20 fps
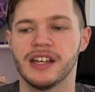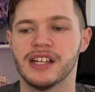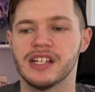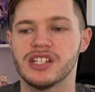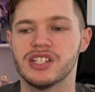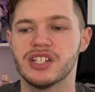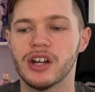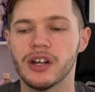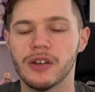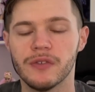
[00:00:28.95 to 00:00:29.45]

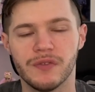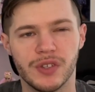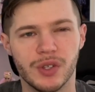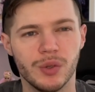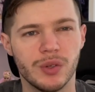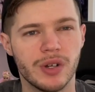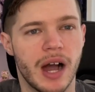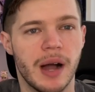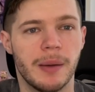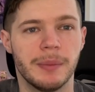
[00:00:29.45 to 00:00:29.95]
shared a
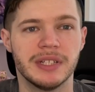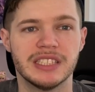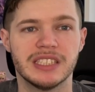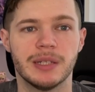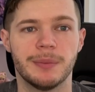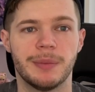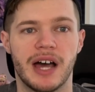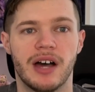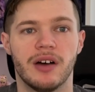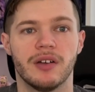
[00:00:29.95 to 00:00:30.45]
few comments
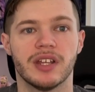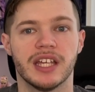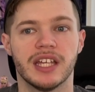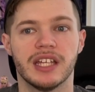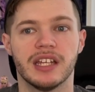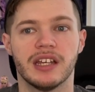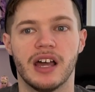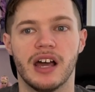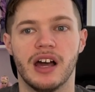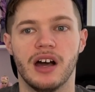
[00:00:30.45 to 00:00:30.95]
about
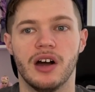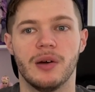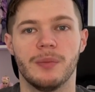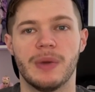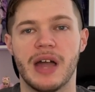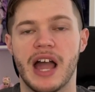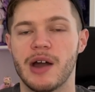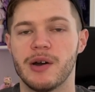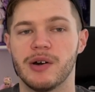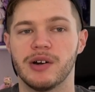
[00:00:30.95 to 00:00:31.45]
it,
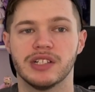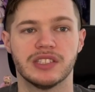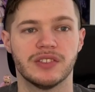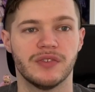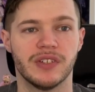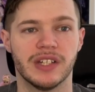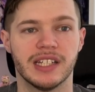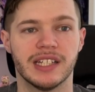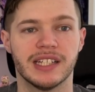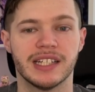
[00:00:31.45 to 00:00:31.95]
how I was
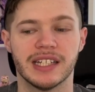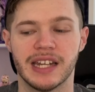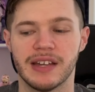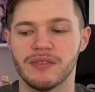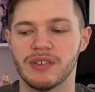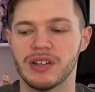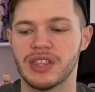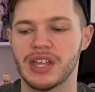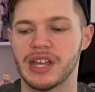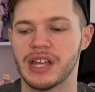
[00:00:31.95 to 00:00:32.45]
feeling and
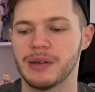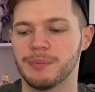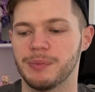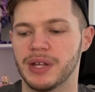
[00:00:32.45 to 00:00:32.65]
everything.